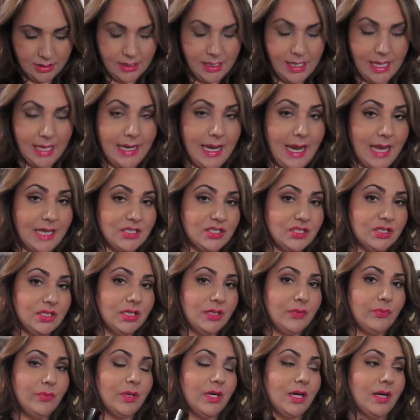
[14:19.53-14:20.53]
And
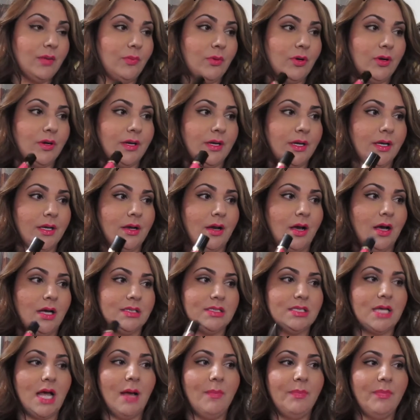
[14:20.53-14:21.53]
actually what I'm wearing on
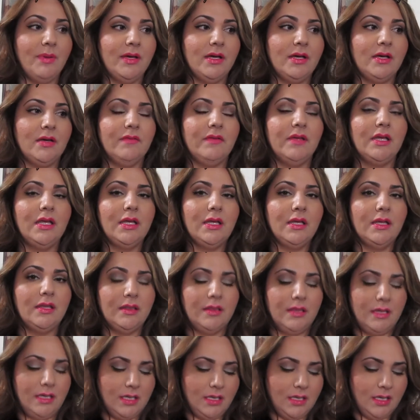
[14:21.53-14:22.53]
top of
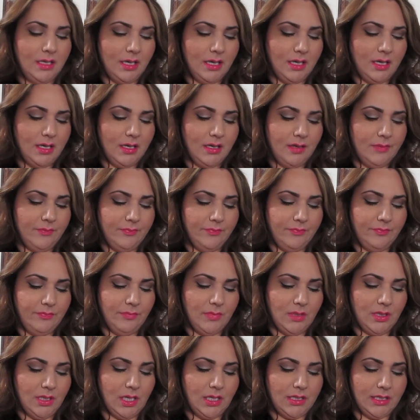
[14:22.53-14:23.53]
the
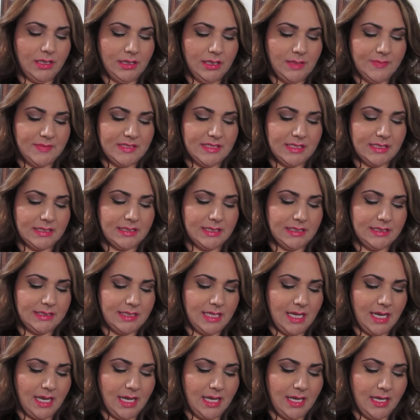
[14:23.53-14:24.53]
Milani lipstick
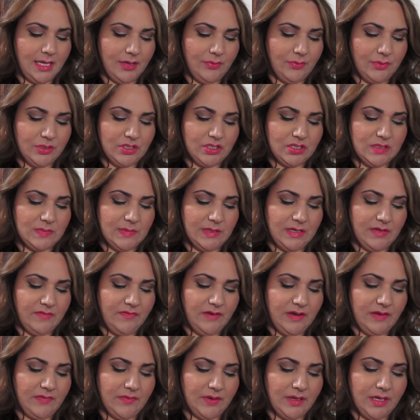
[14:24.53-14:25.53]
today, which has been a
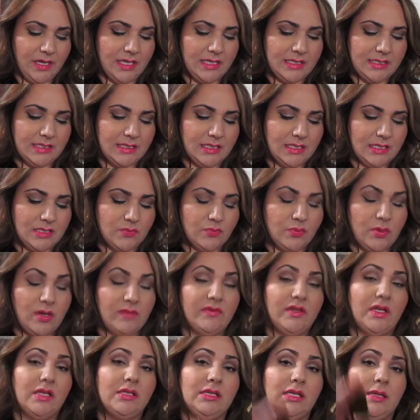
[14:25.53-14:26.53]
favorite, is this
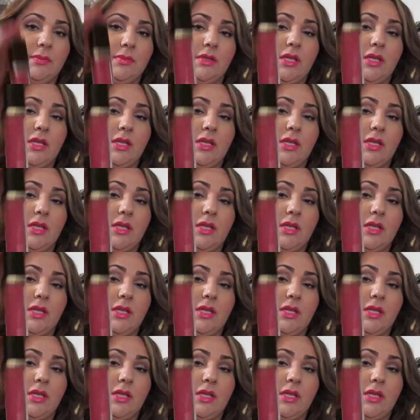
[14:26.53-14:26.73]
Revlon lip